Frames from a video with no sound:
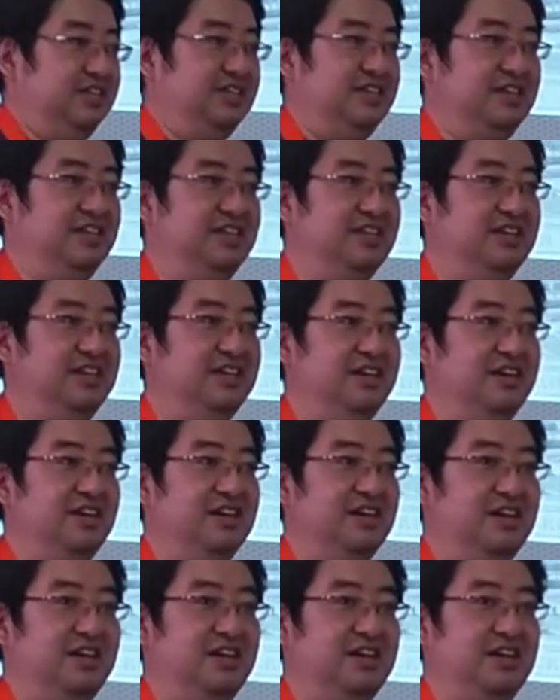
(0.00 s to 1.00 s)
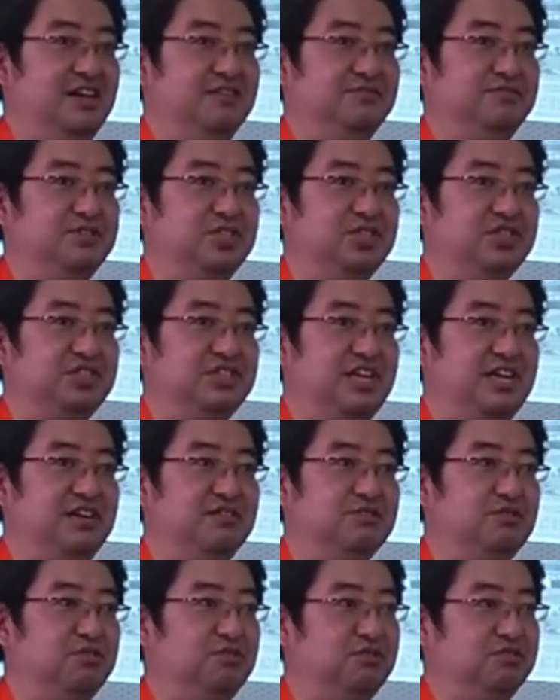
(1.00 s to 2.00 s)
uh, which is now called
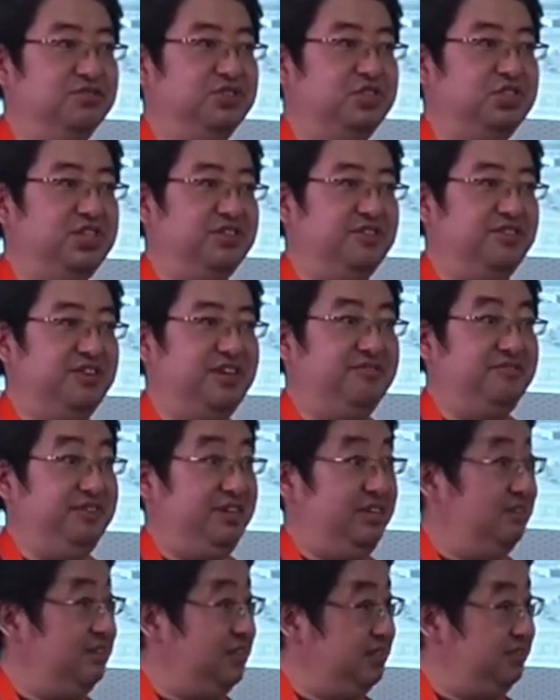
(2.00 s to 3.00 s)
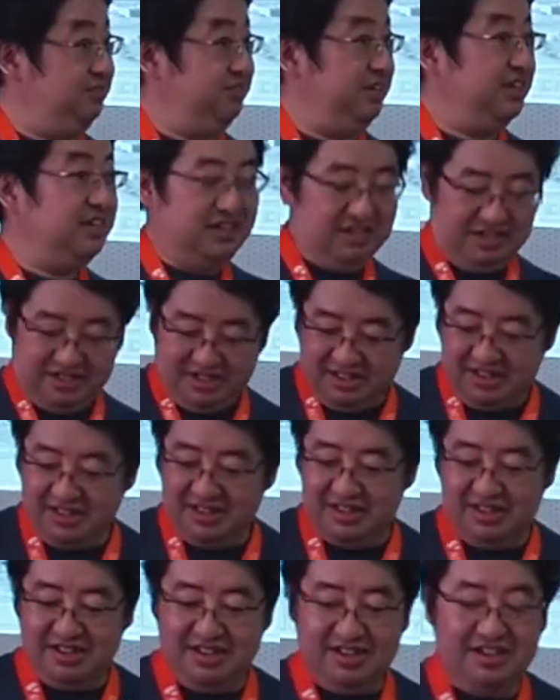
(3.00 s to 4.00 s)
General Electric.
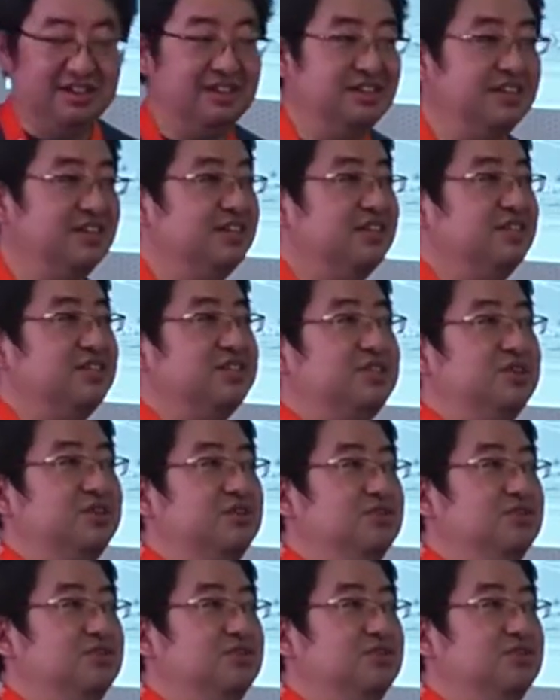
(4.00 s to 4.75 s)
So